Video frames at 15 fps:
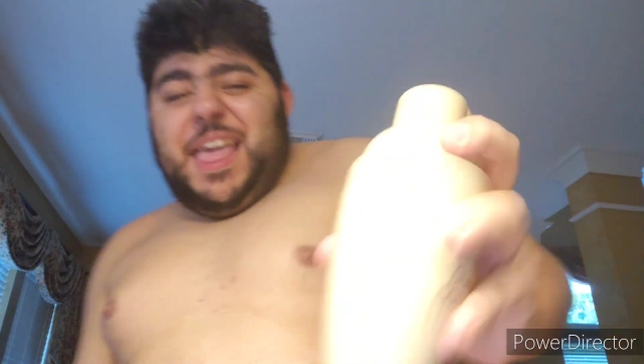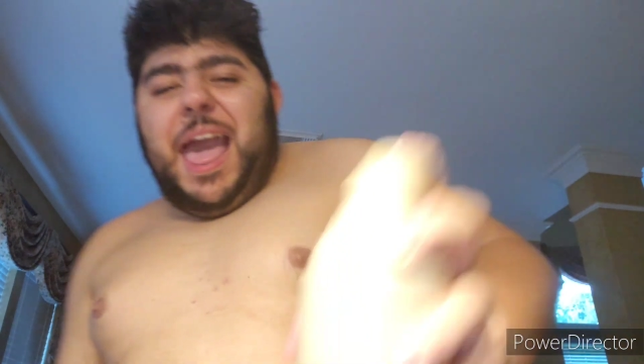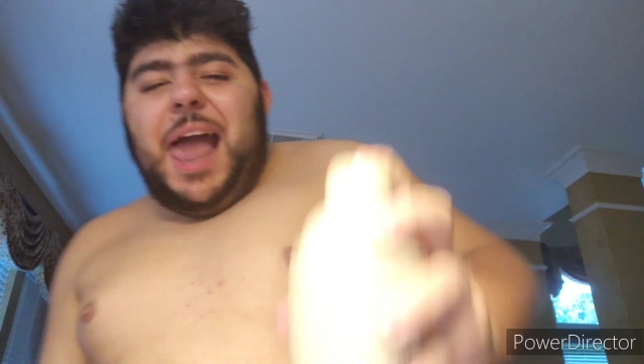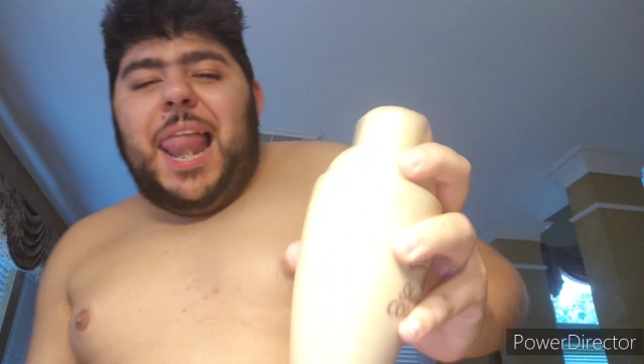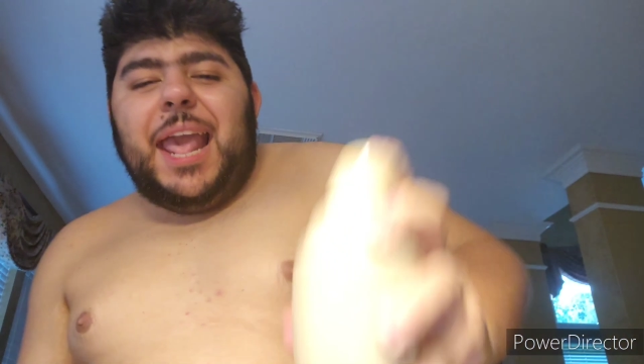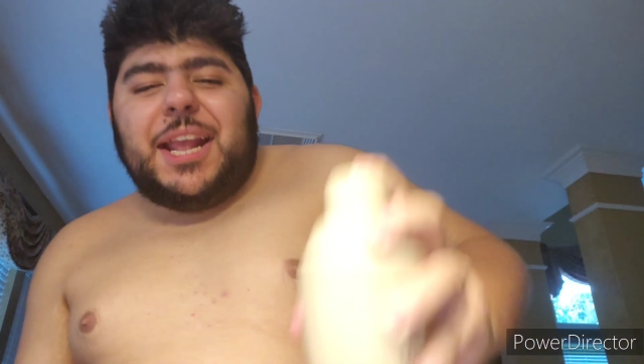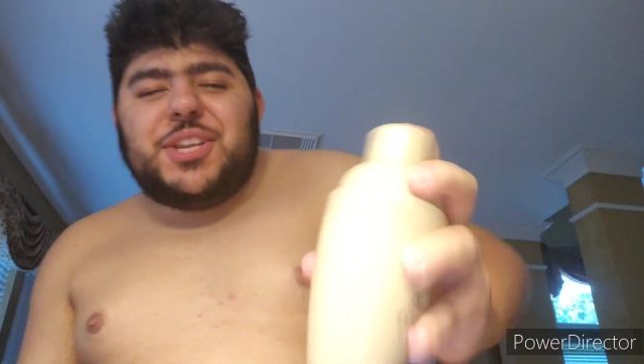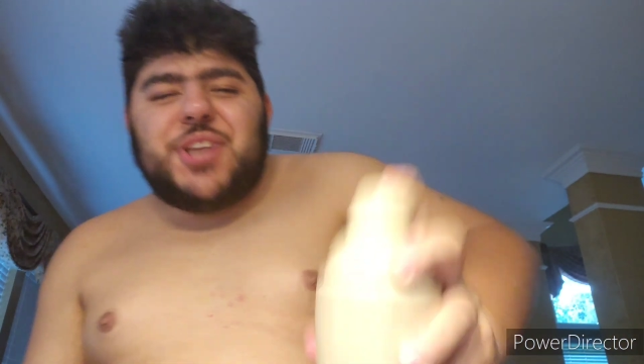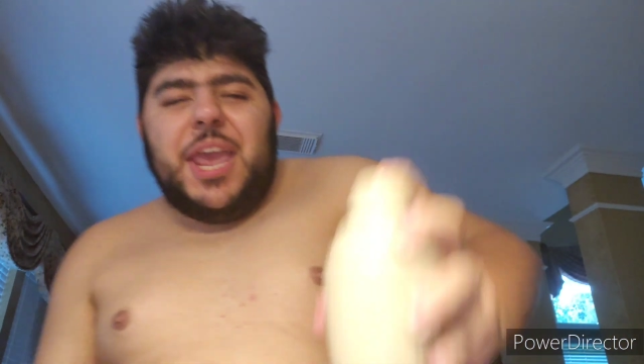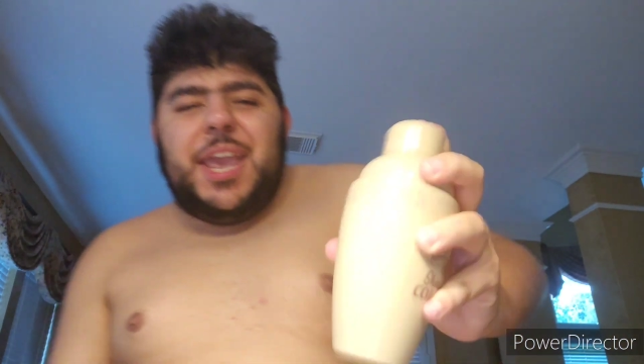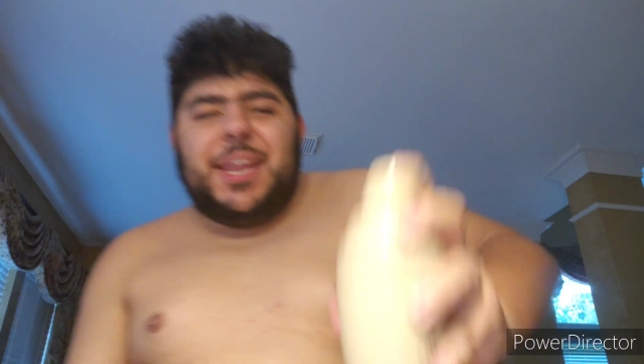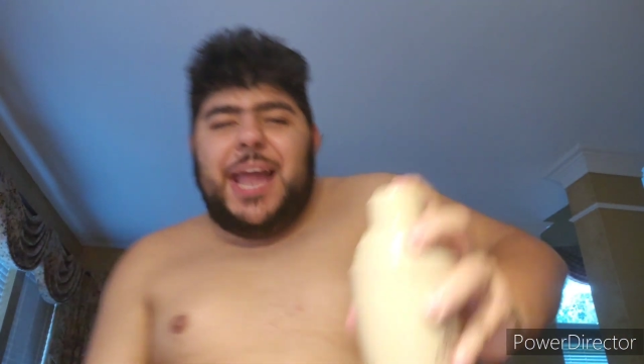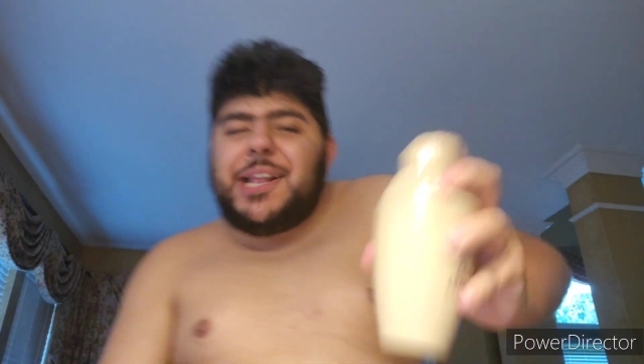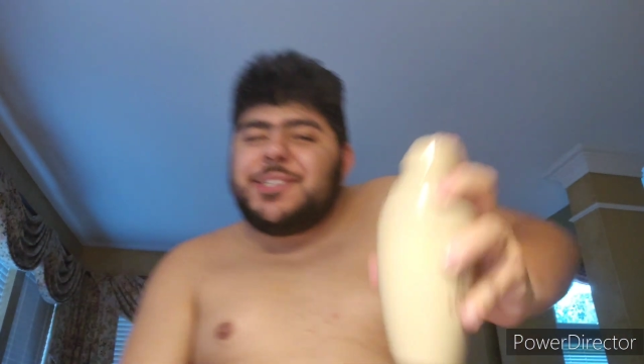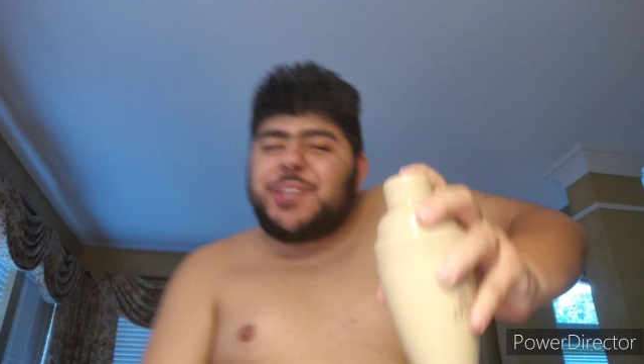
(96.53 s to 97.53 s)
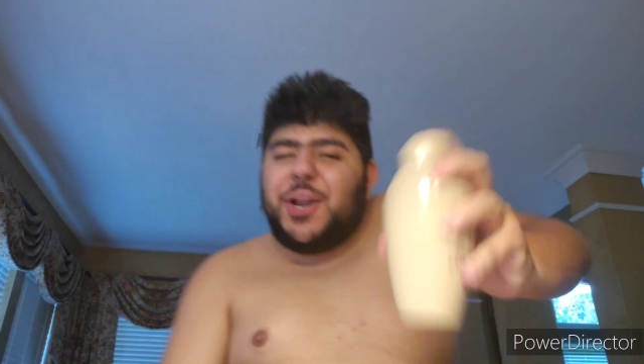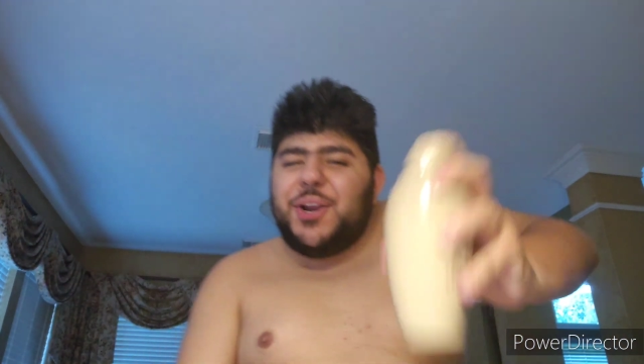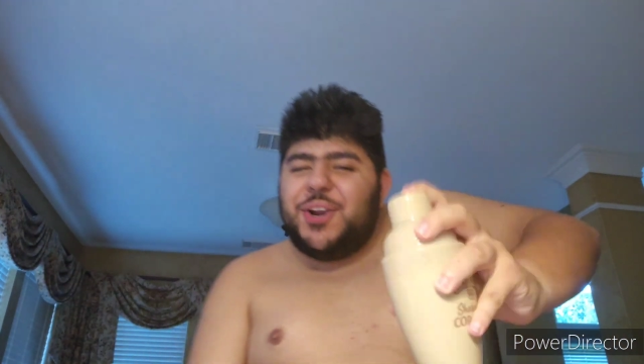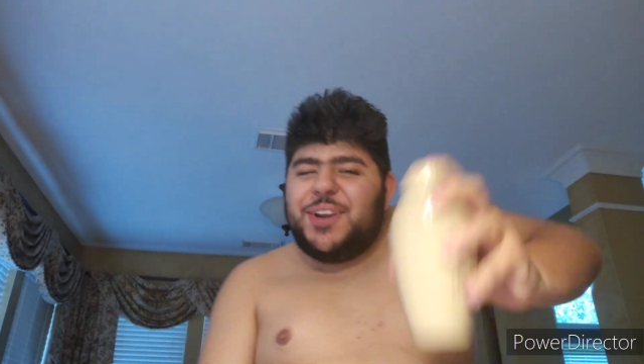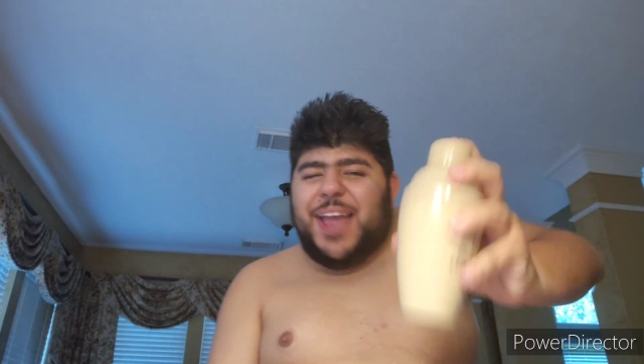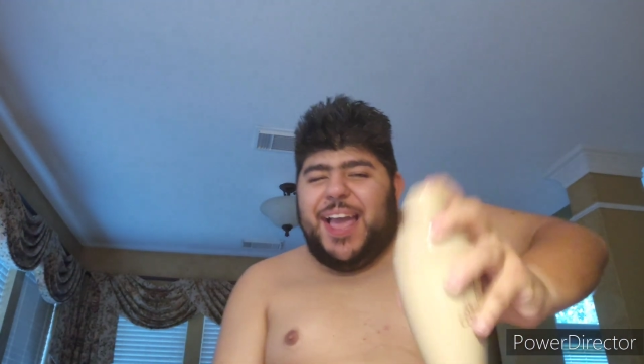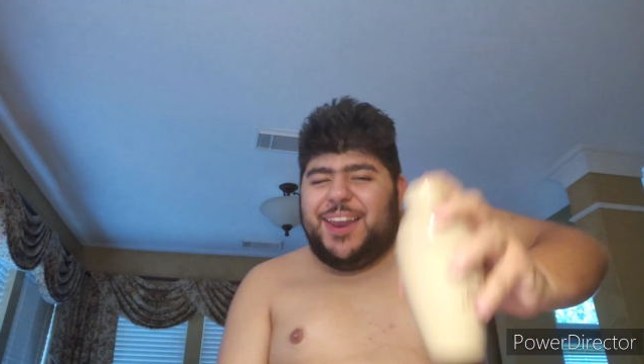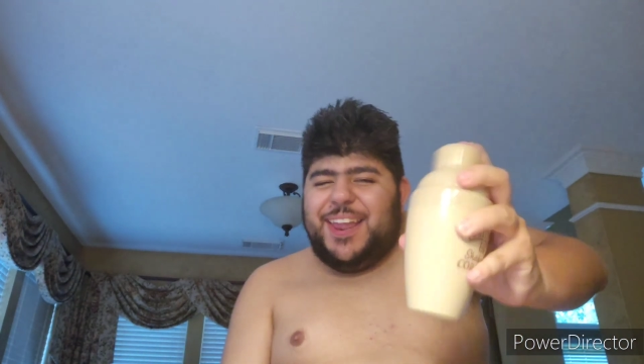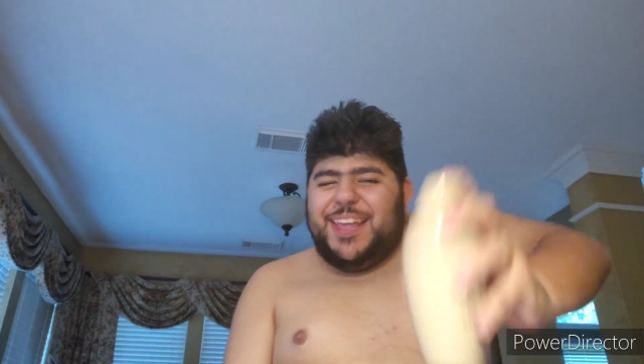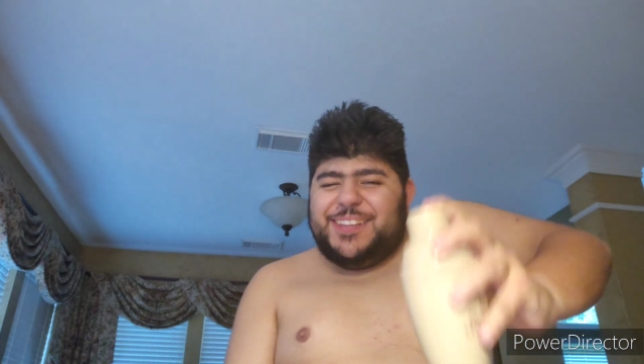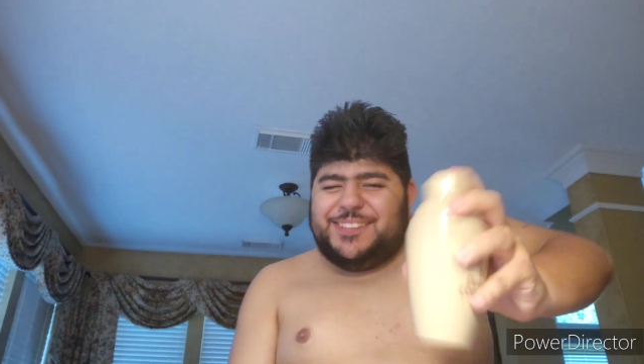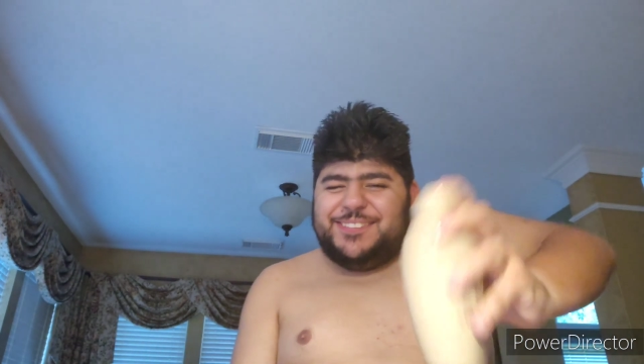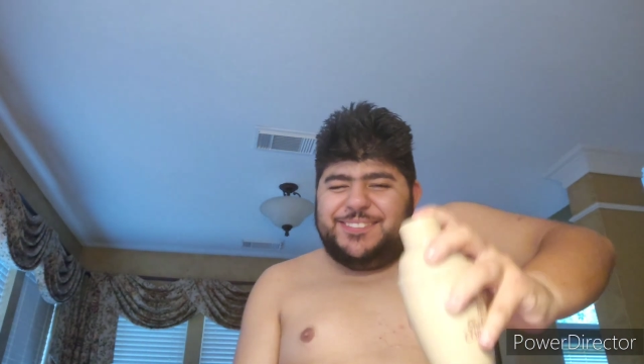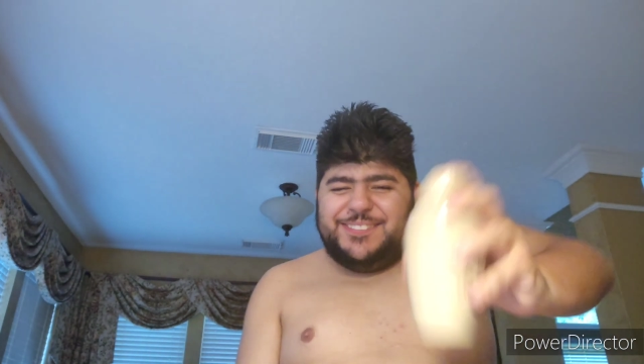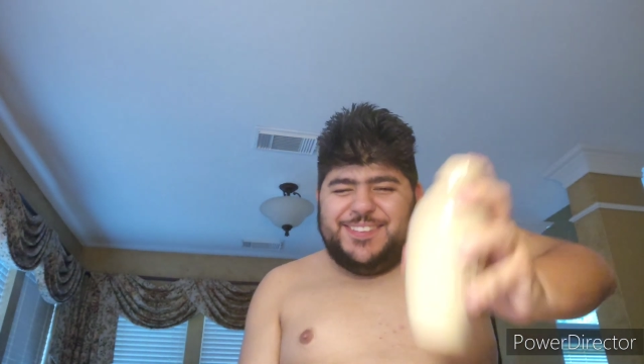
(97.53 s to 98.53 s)
I like it shaking, not stirred. Not
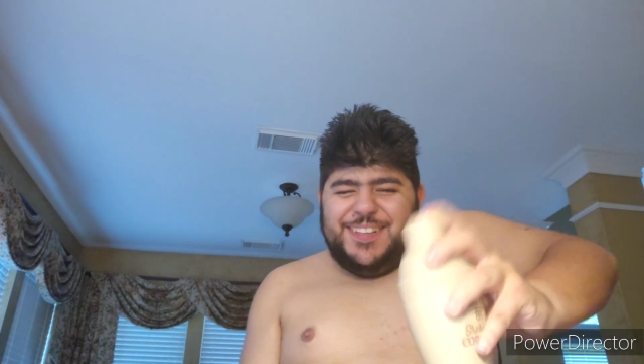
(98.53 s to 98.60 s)
it.